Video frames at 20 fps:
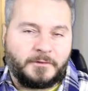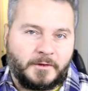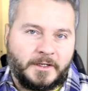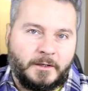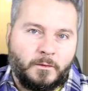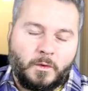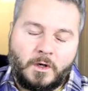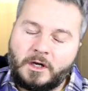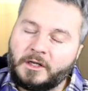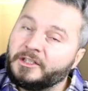
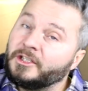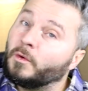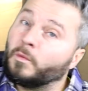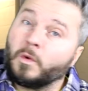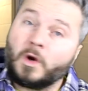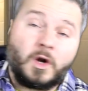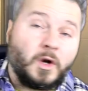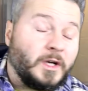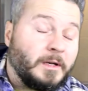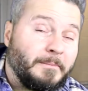free world and you're
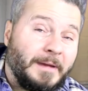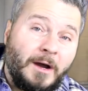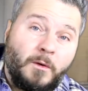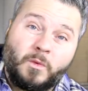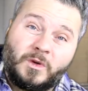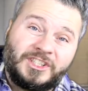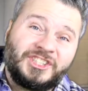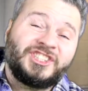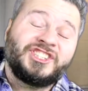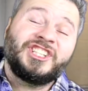worried about
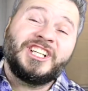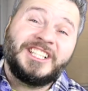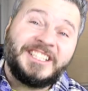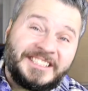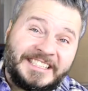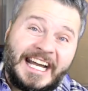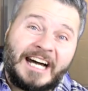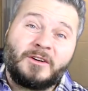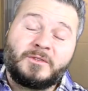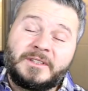what
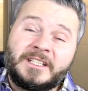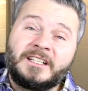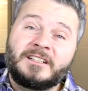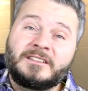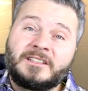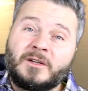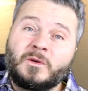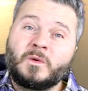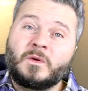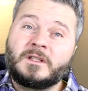she's out
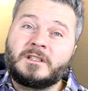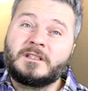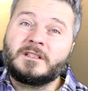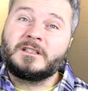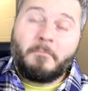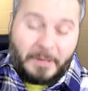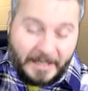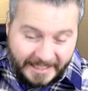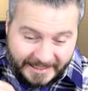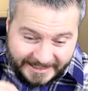there doing.
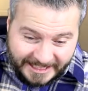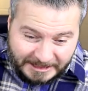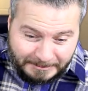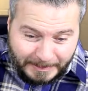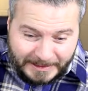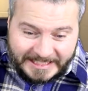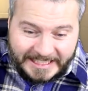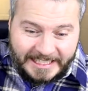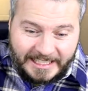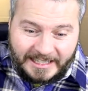But in this
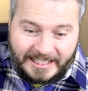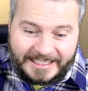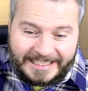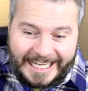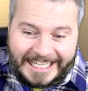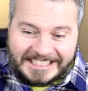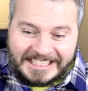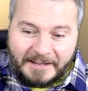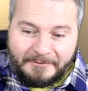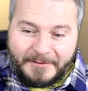particular
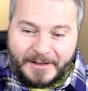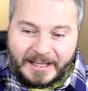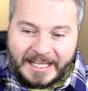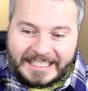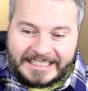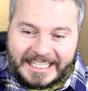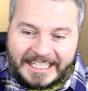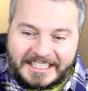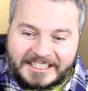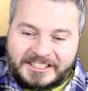case, I feel
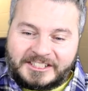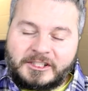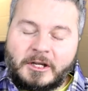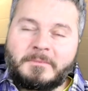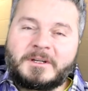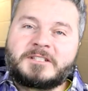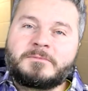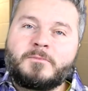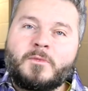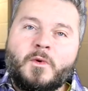like that is
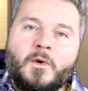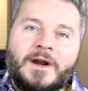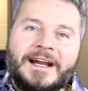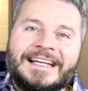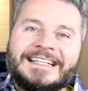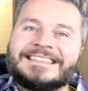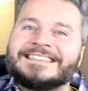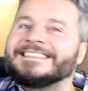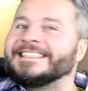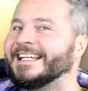so much more
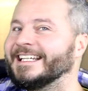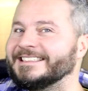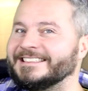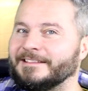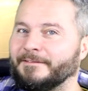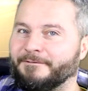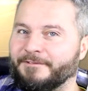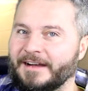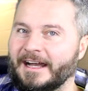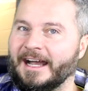
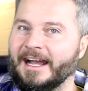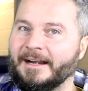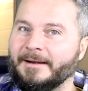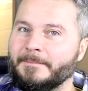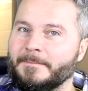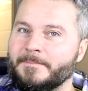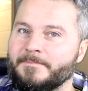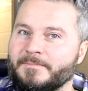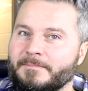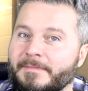intensified,
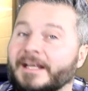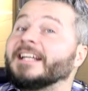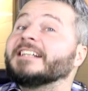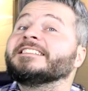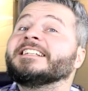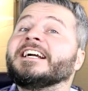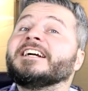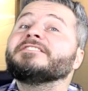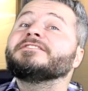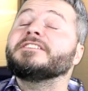
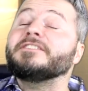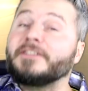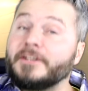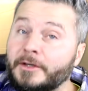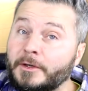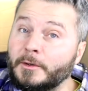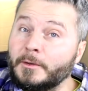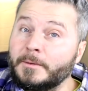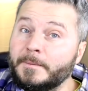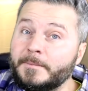because here's a
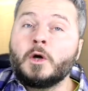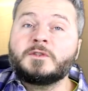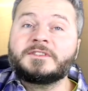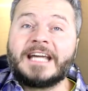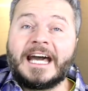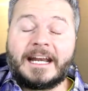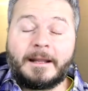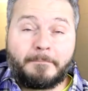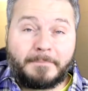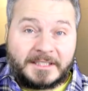dude who's
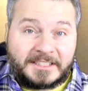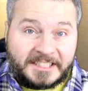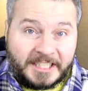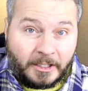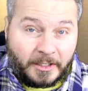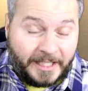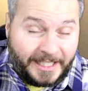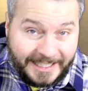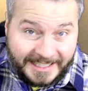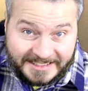got a
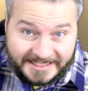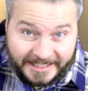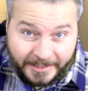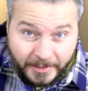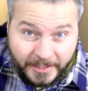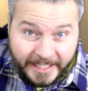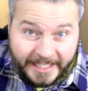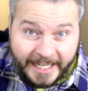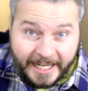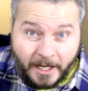bazillion
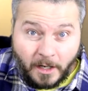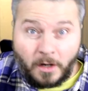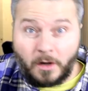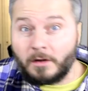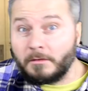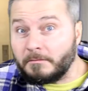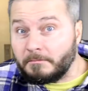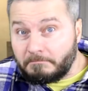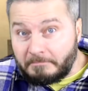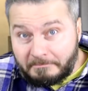
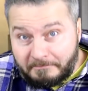gazillionaire